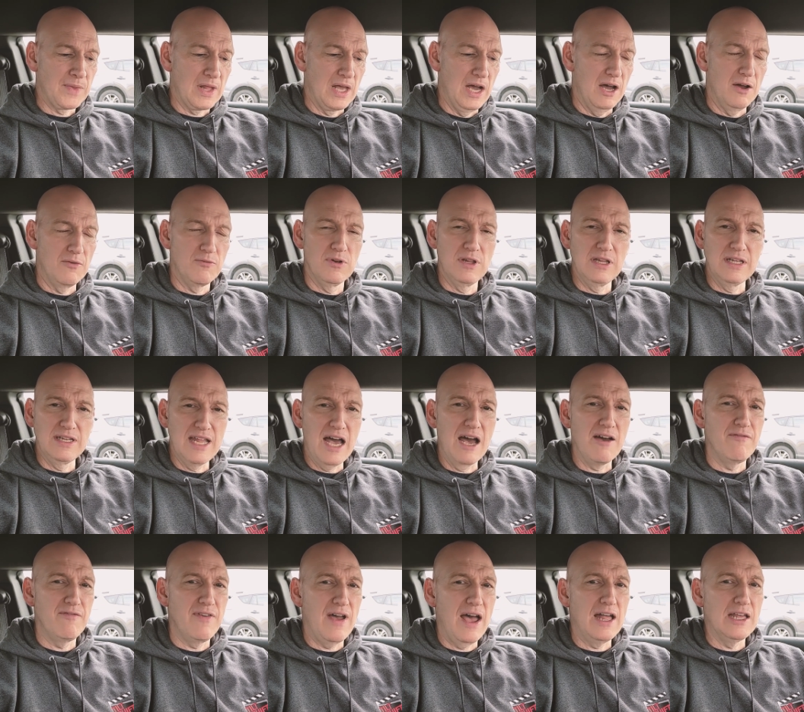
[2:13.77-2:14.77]
uh, really
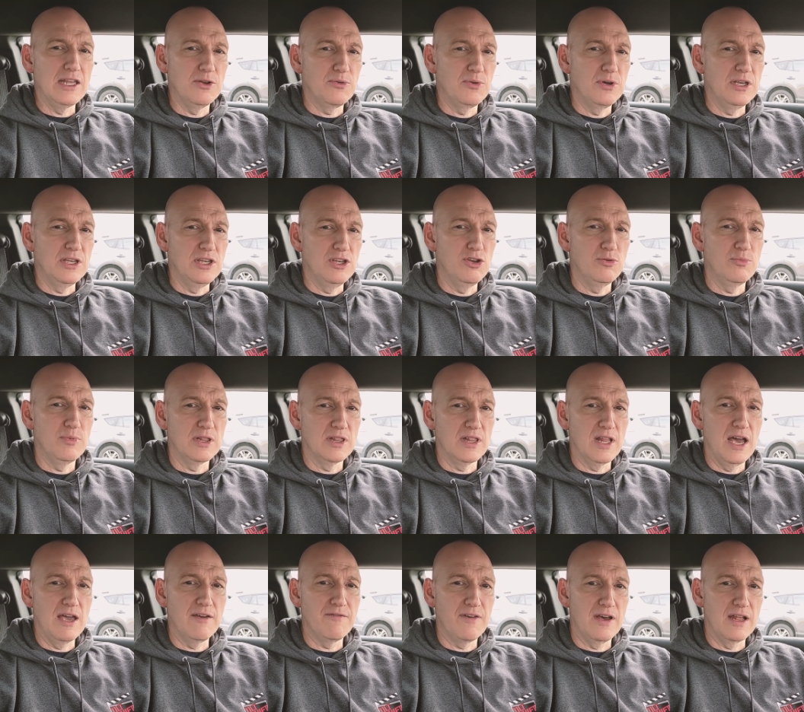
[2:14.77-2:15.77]
not valuing human
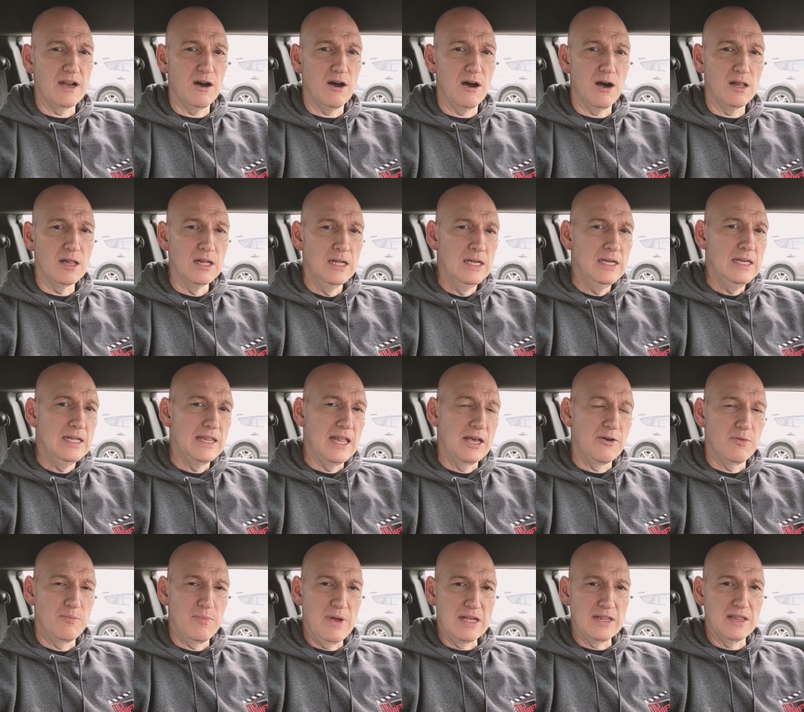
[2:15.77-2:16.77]
life at all. They
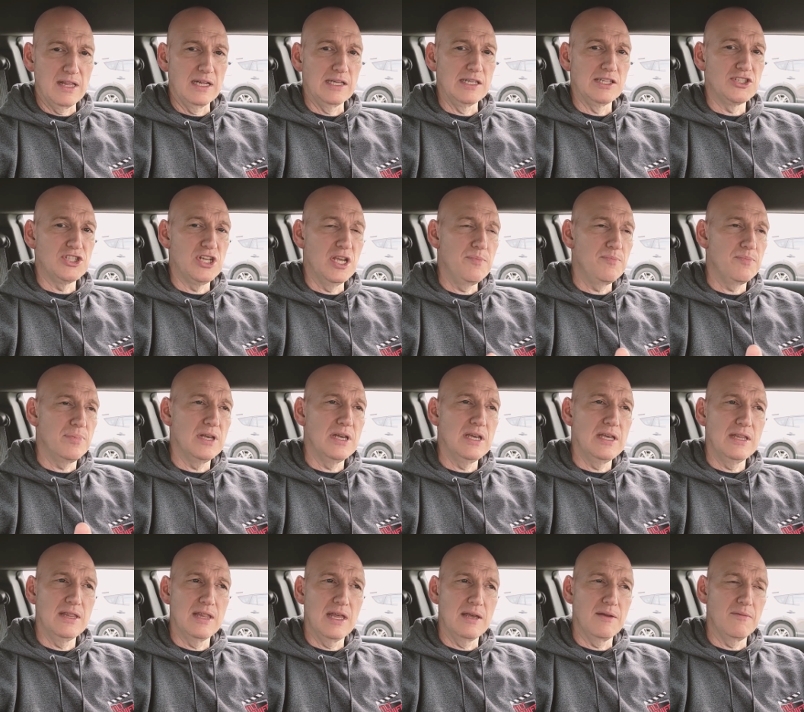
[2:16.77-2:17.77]
would make things
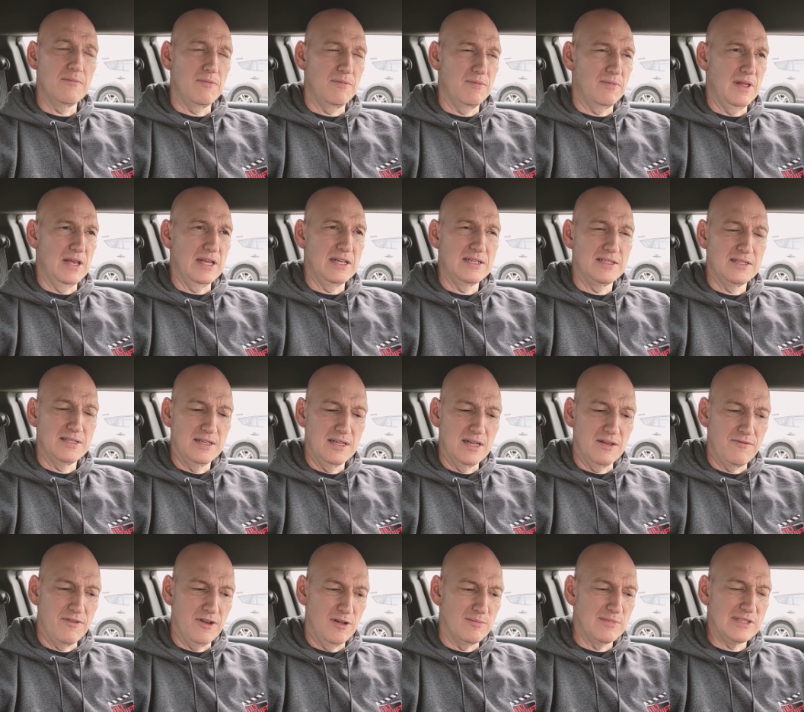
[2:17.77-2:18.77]
cheaply. They they the
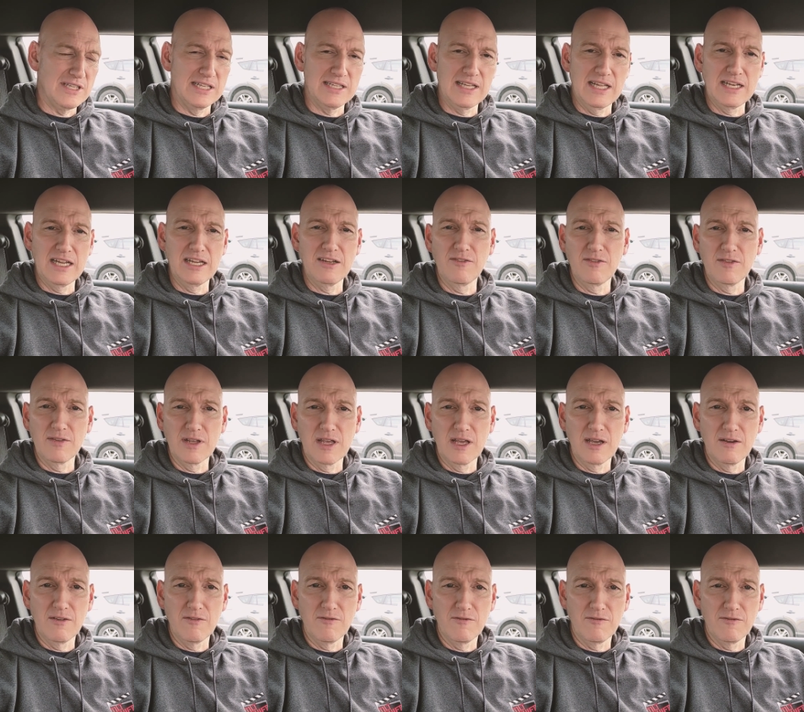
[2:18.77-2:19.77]
film says they didn't even
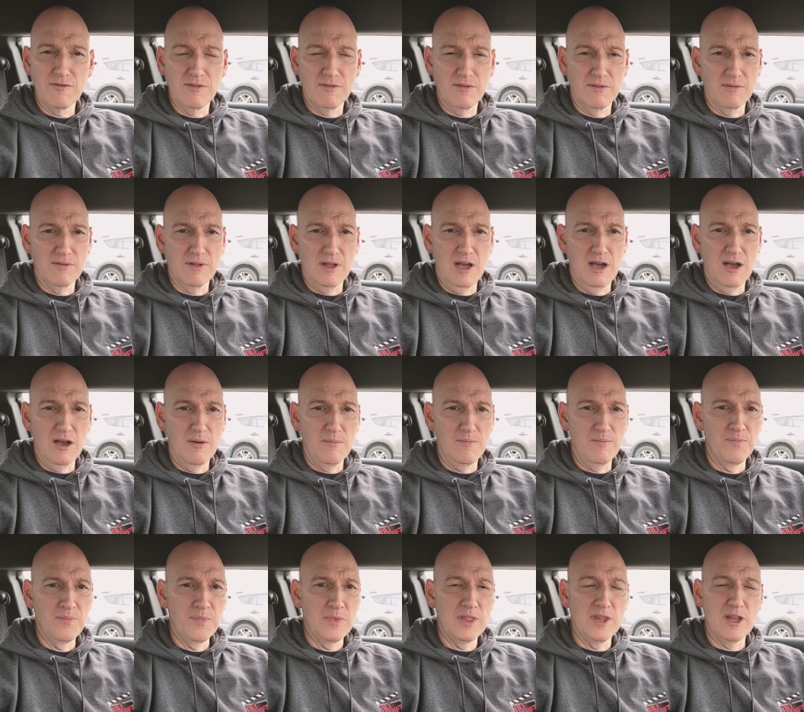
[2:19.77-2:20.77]
give
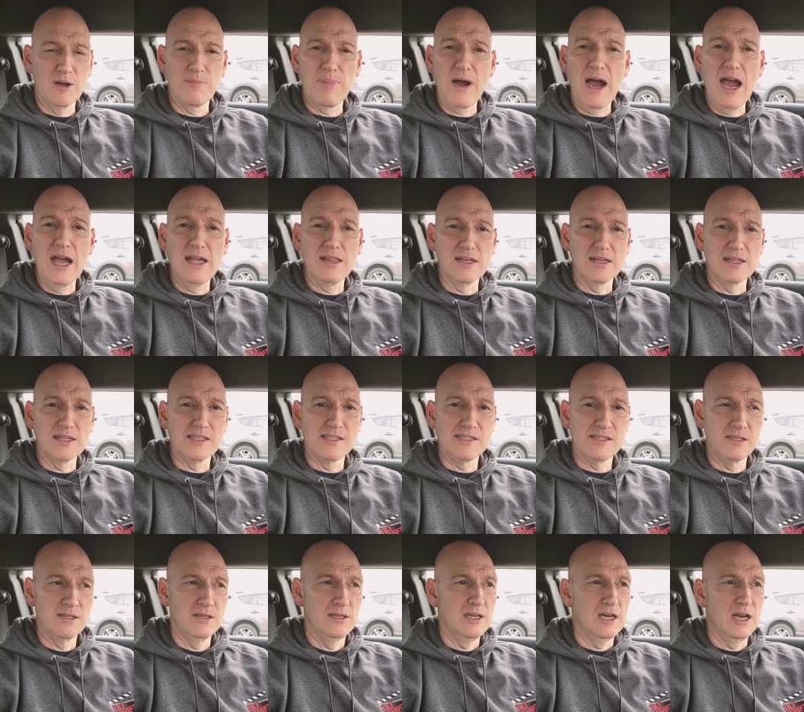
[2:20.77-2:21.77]
um, their
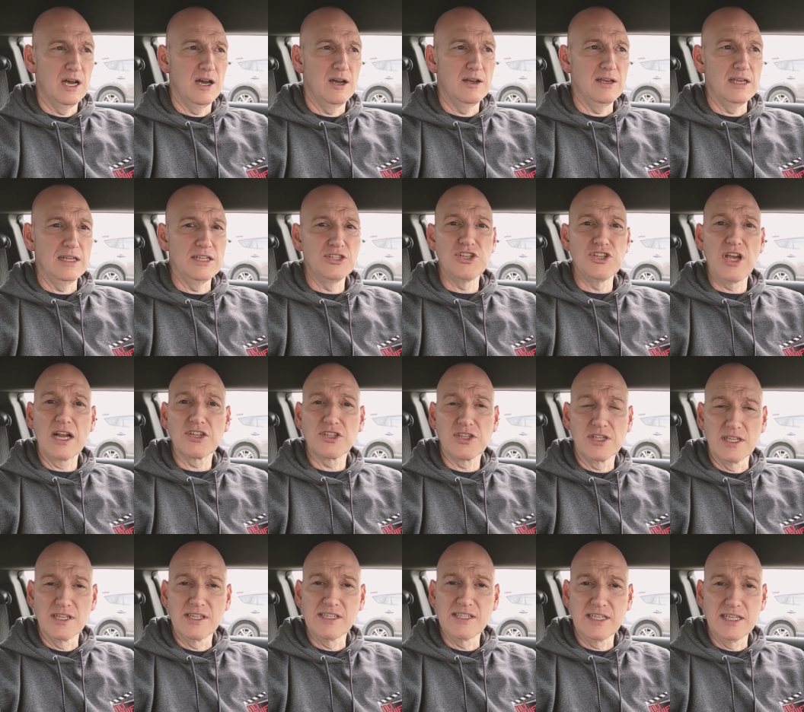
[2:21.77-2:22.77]
pilots uh,
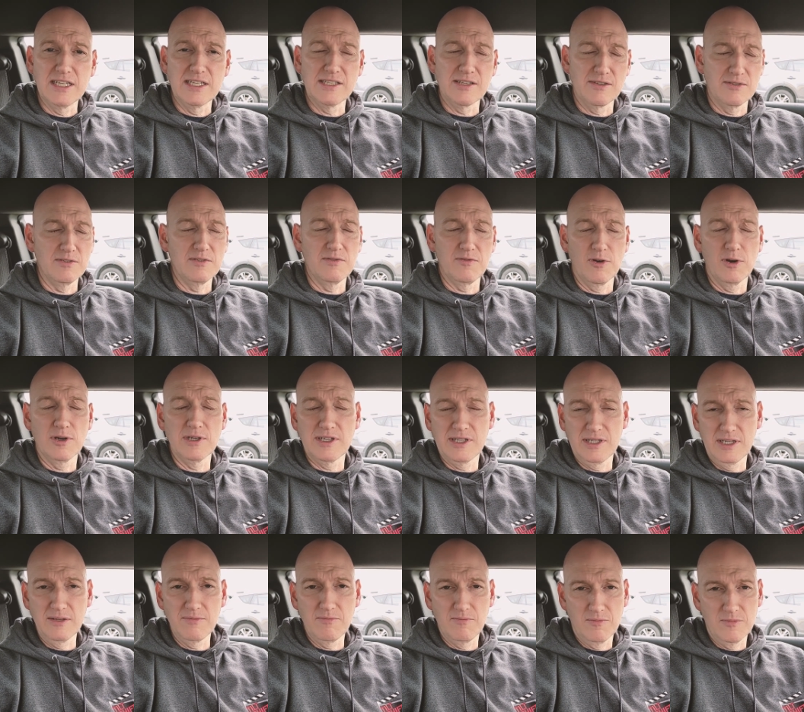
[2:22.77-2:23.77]
ejection seats, and of
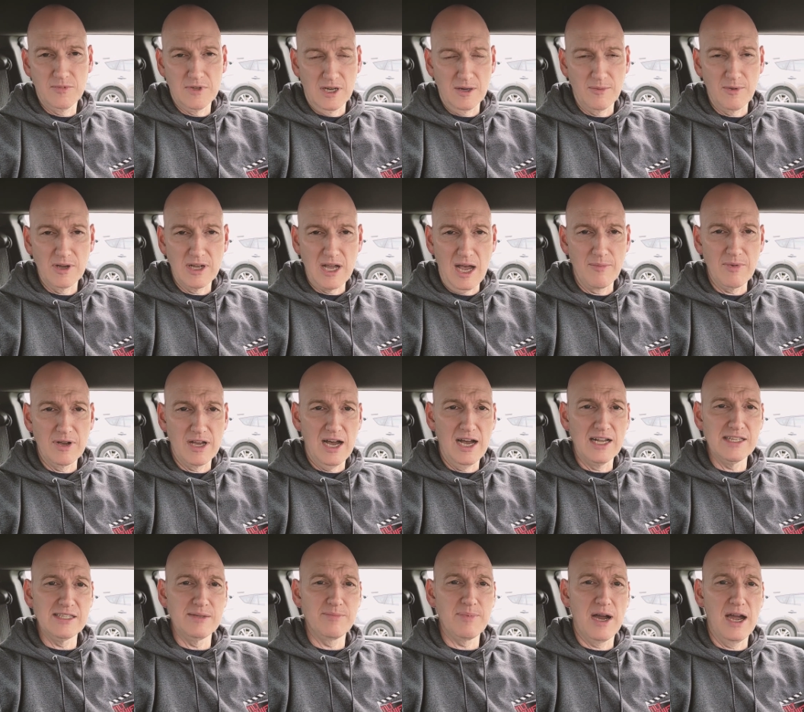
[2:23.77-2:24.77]
course, talking about
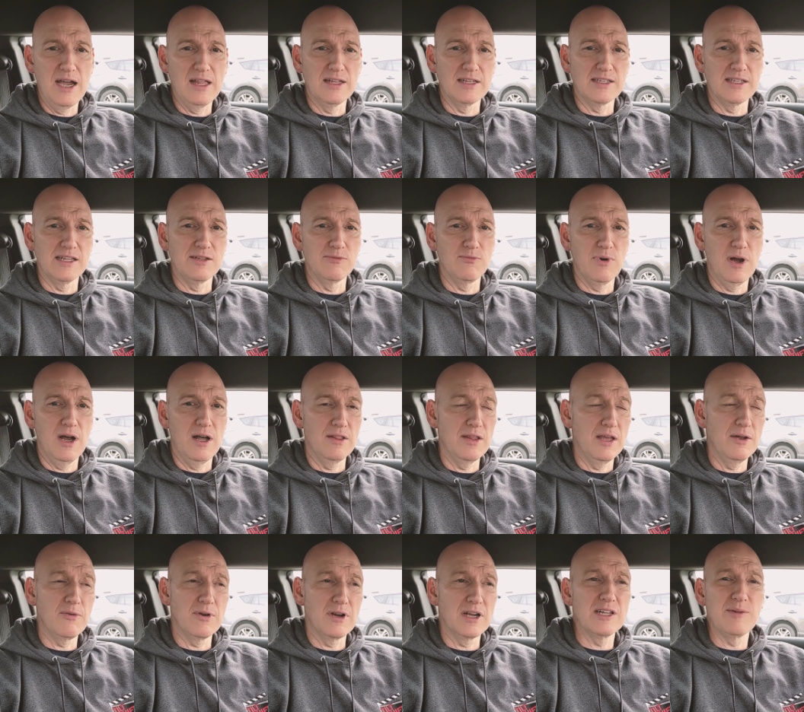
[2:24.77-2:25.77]
kamikaze pilots as well.
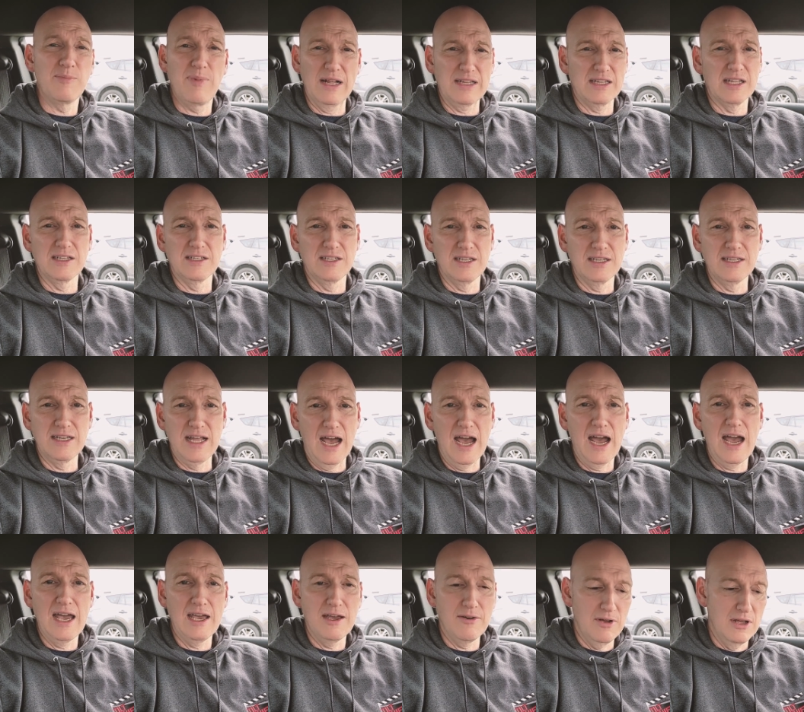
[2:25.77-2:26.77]
They were expected to
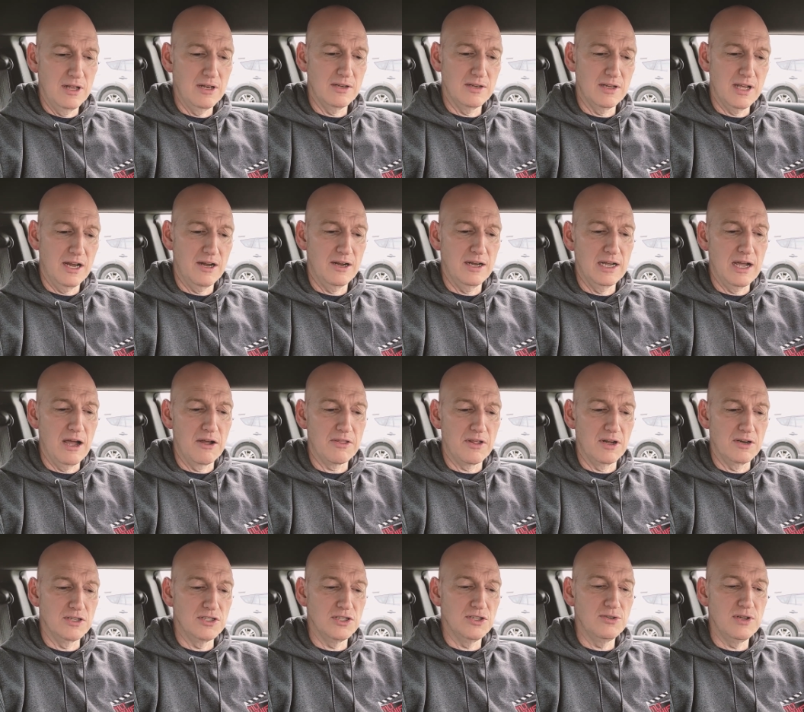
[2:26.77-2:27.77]
die in carrying out
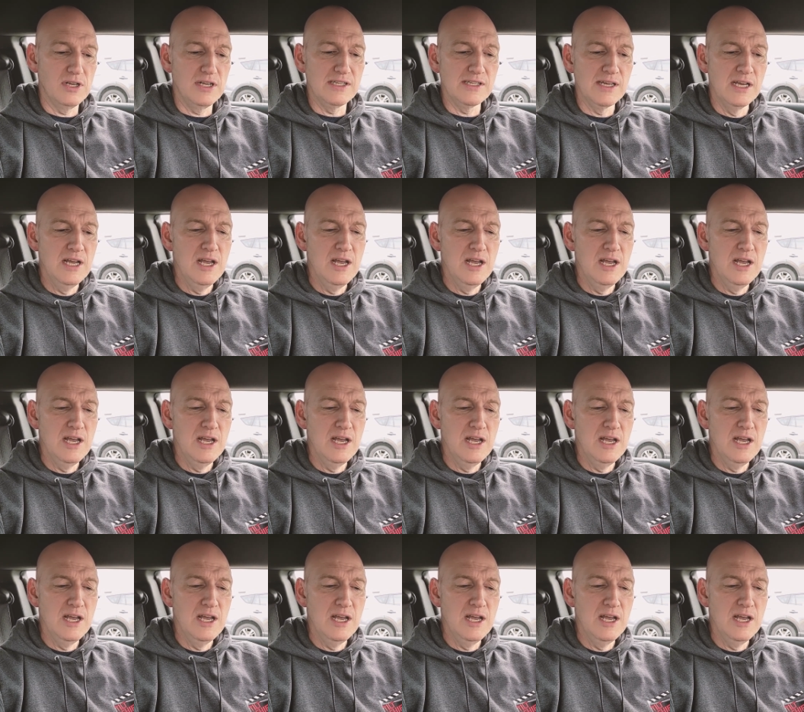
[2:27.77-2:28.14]
their duties,